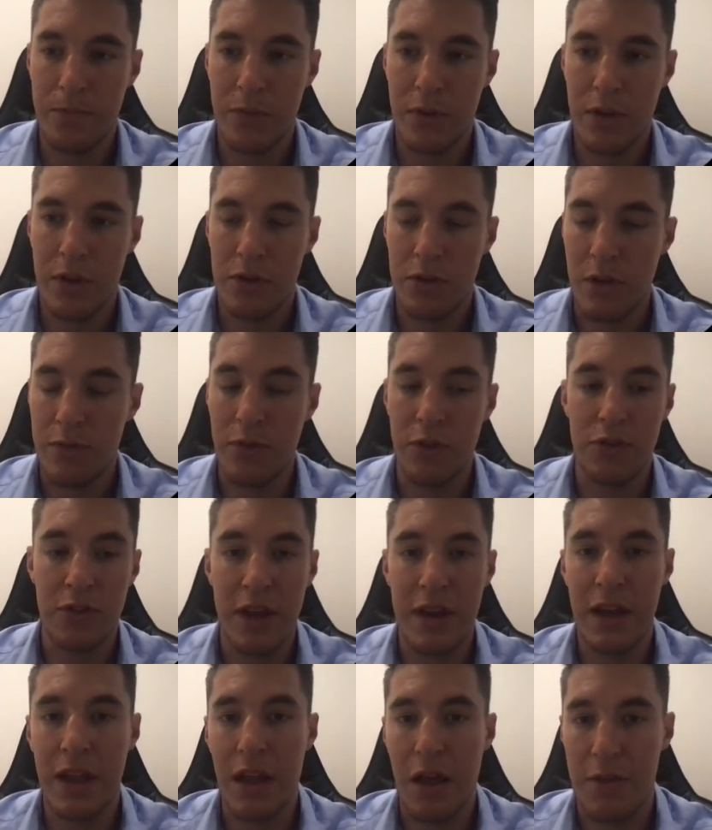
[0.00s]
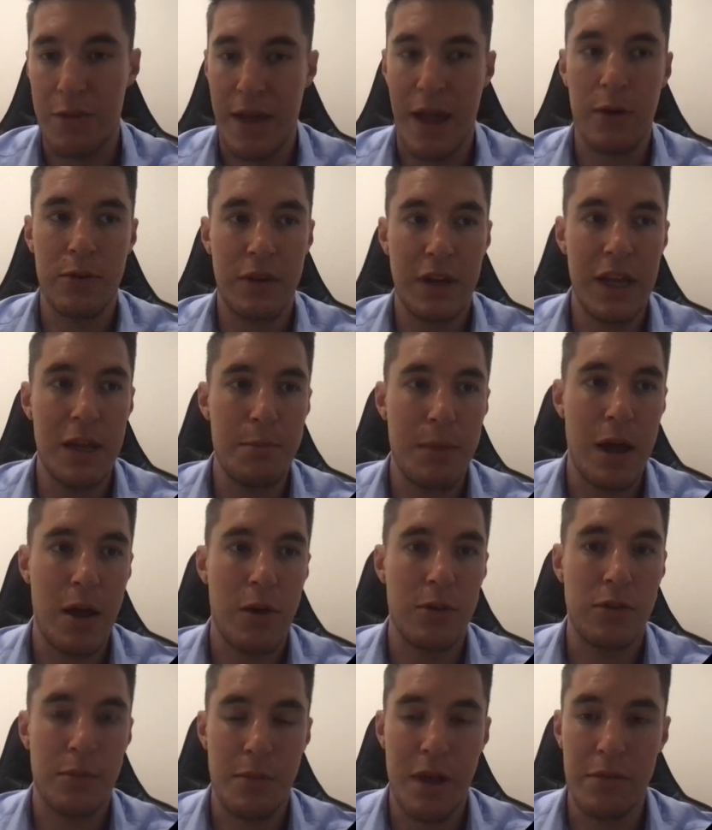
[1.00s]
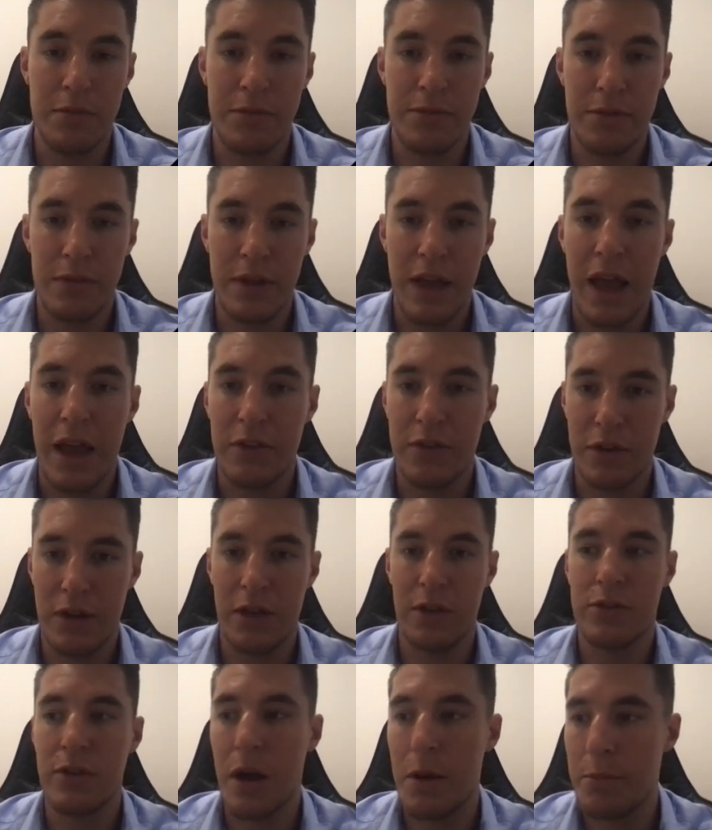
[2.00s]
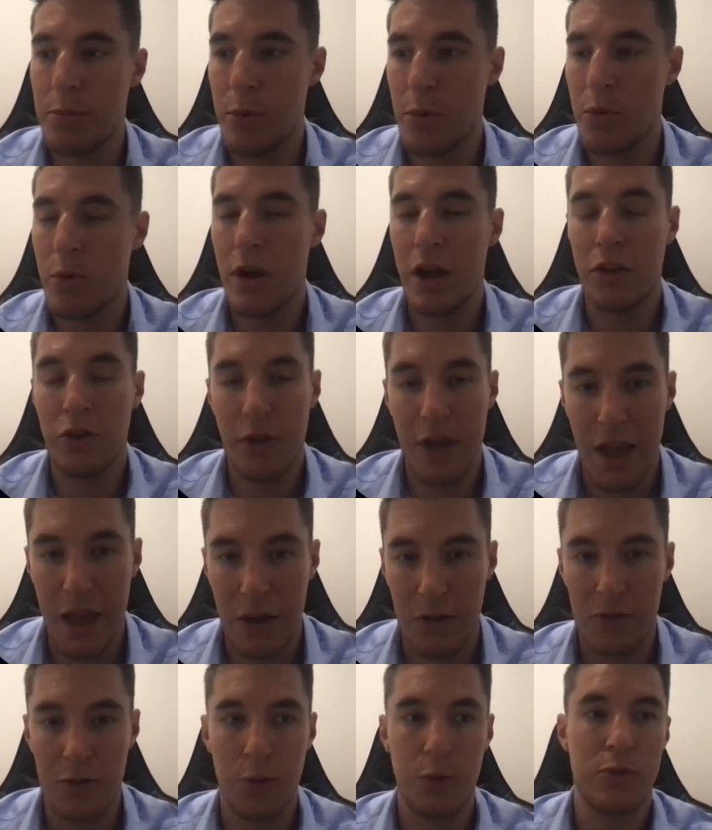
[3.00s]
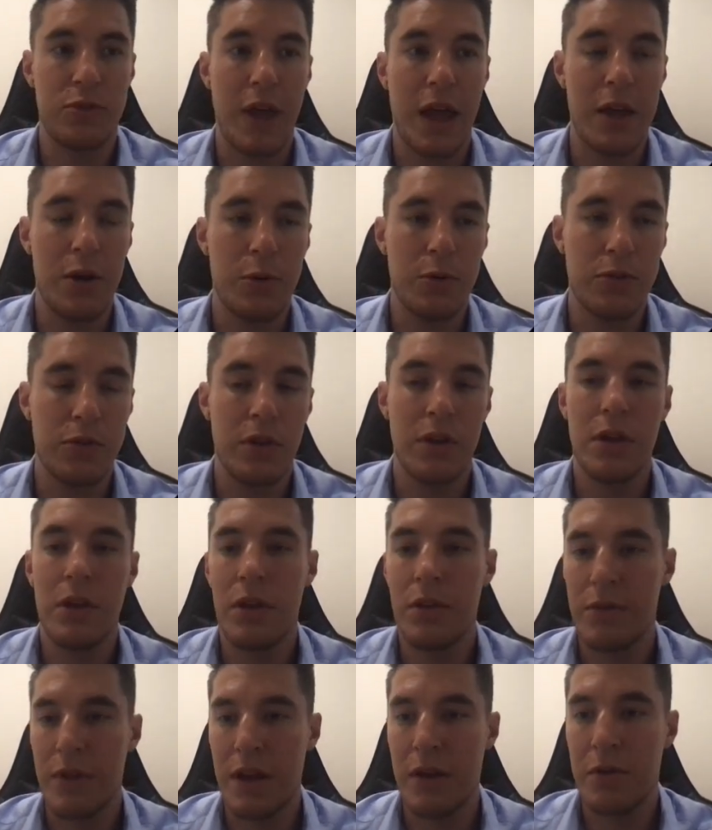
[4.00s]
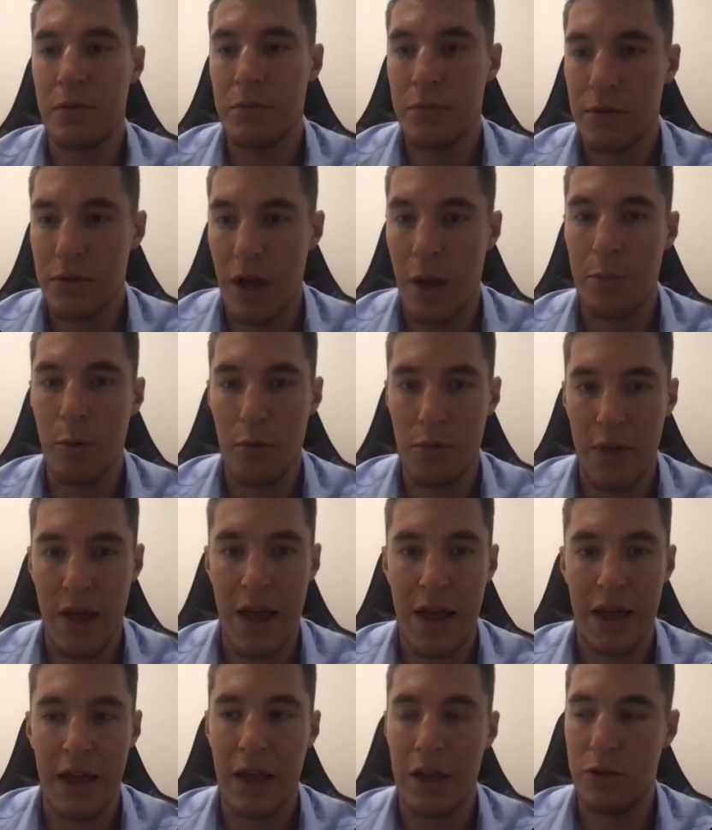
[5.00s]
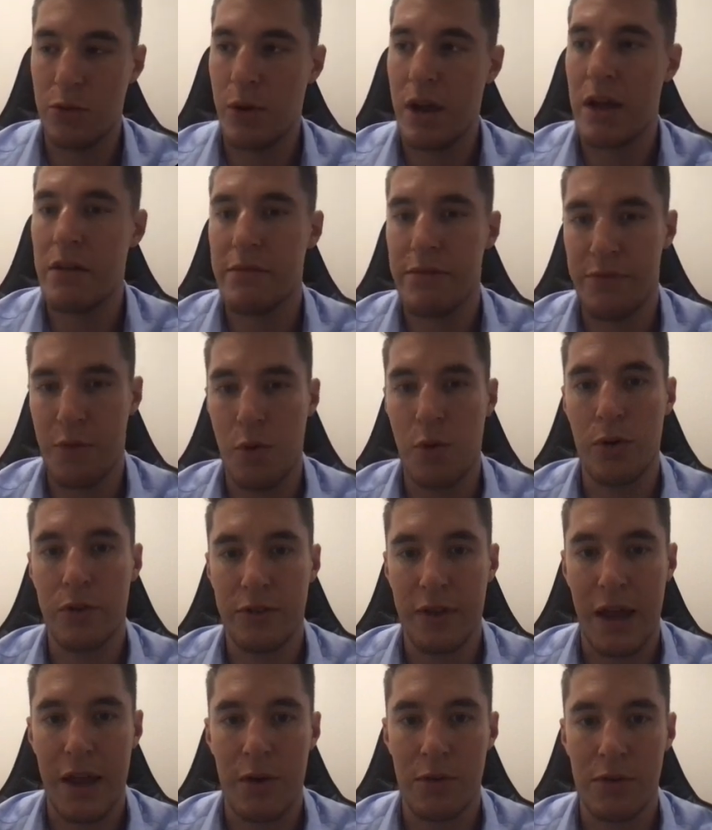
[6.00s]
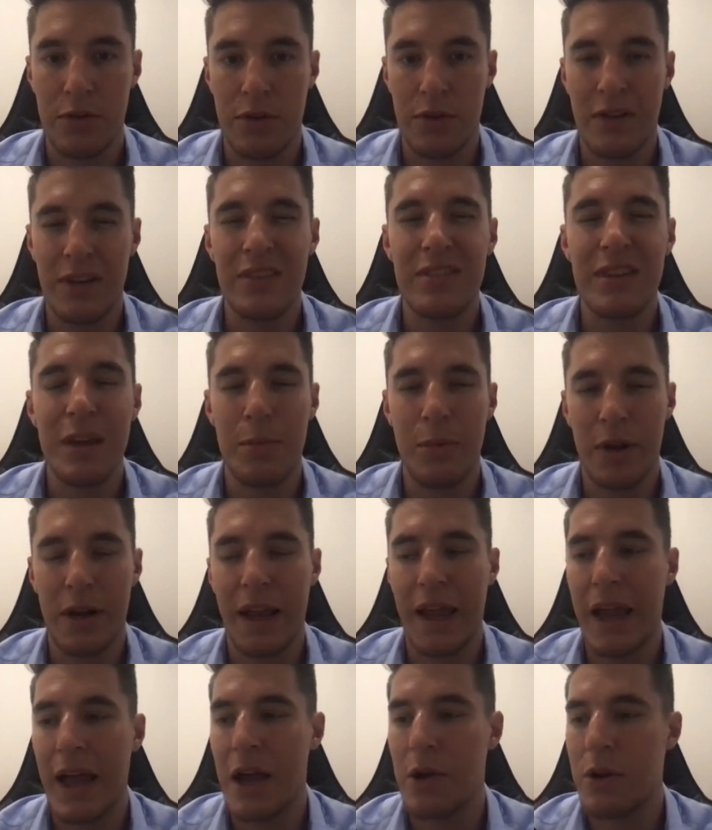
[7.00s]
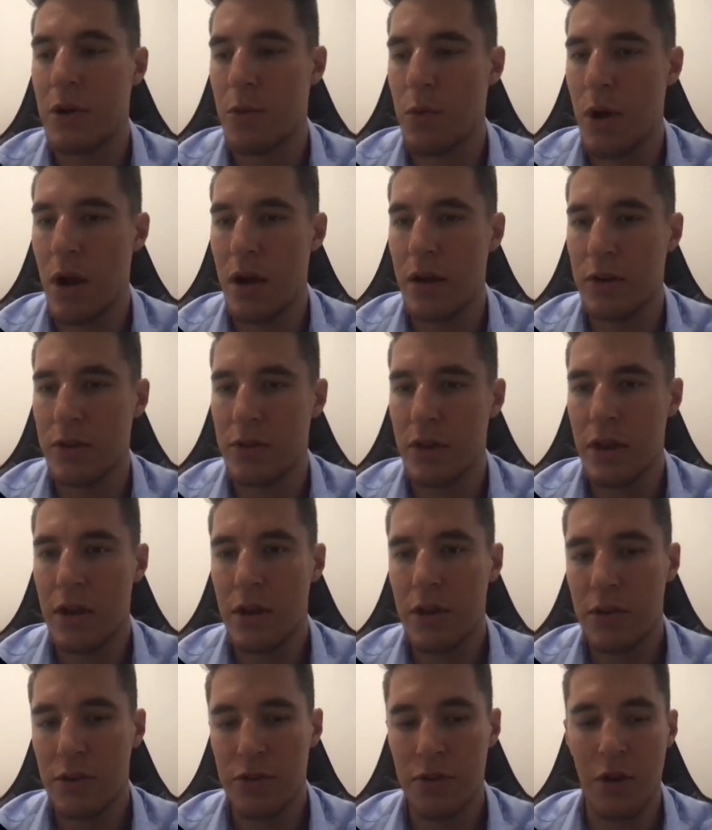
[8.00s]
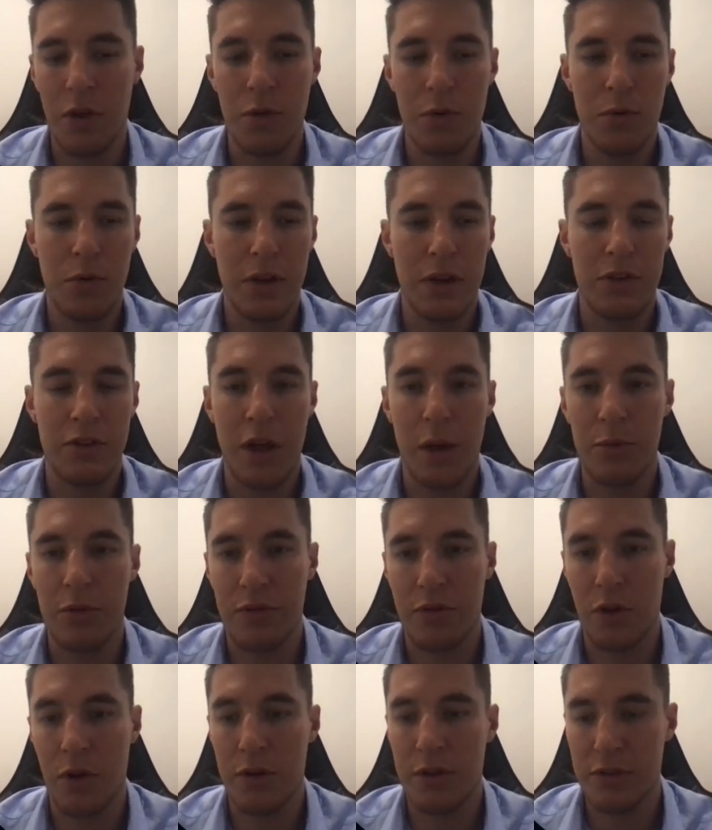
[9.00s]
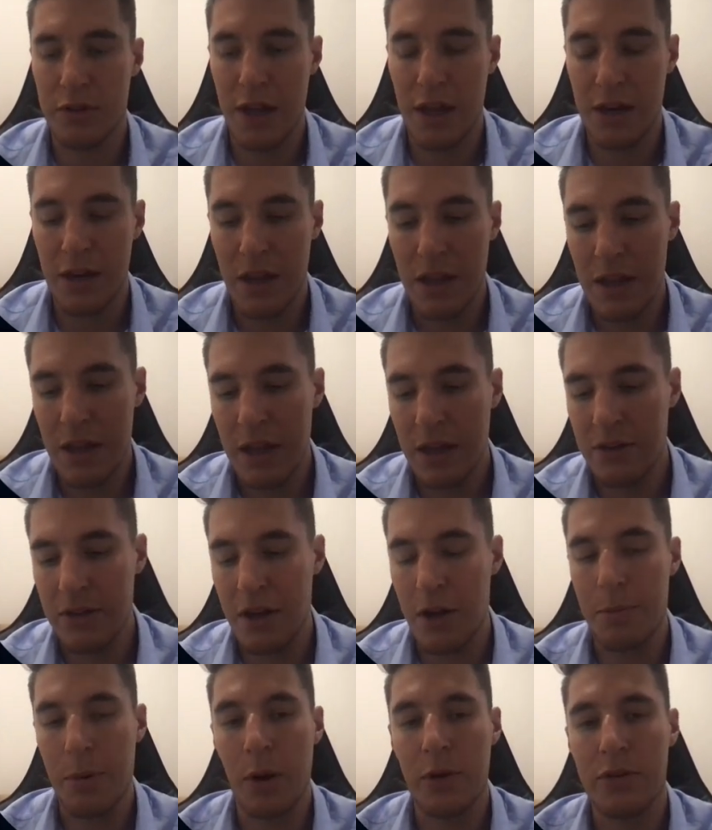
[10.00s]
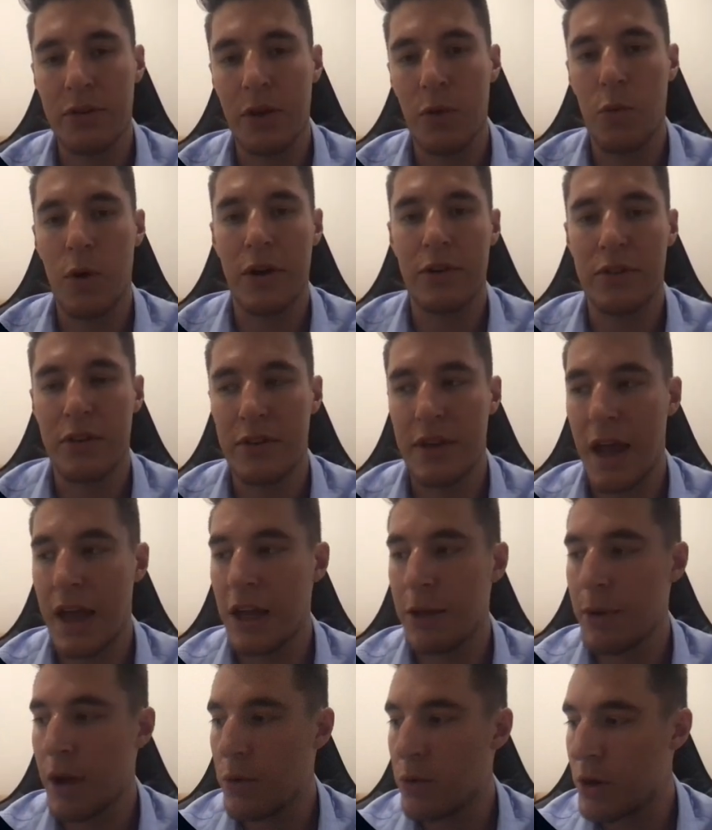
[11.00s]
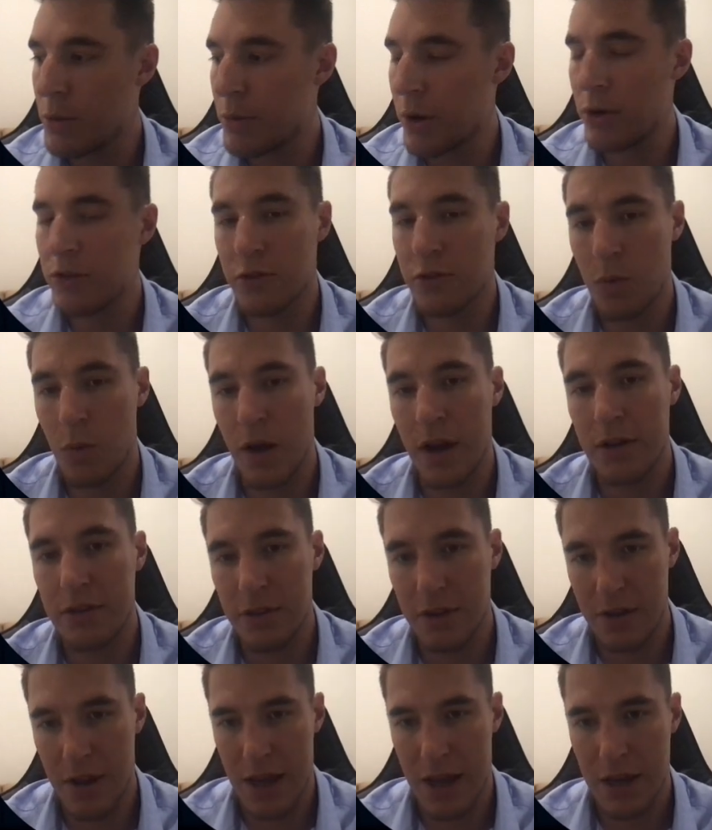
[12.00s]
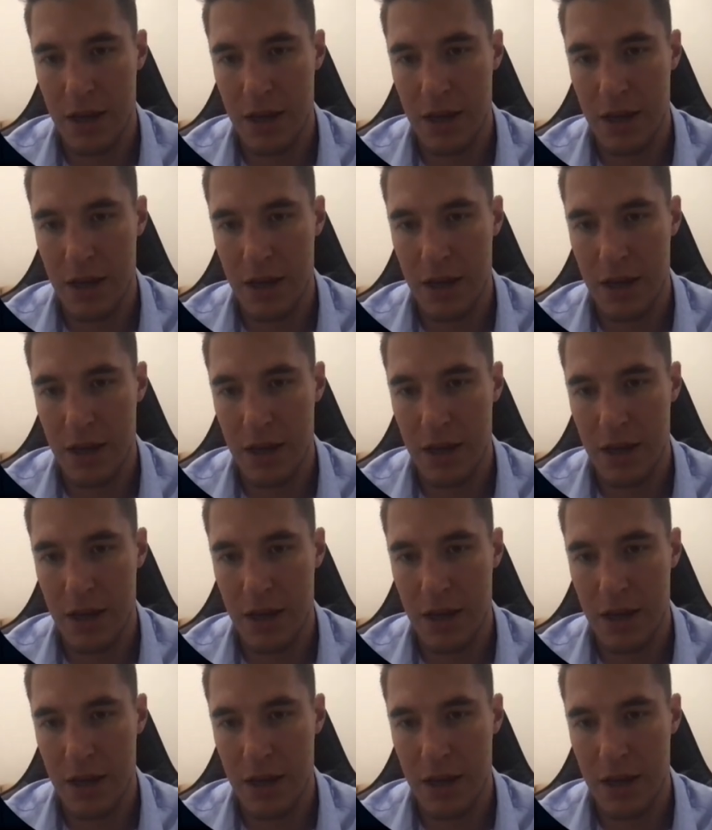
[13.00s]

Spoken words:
So if you're sending 1,000 emails a month, as an example, and you're getting 2 sales, then double that and you'll get 4 sales. That's typically how it works. So in terms of content, instead of posting once a day, you might want to post twice a day,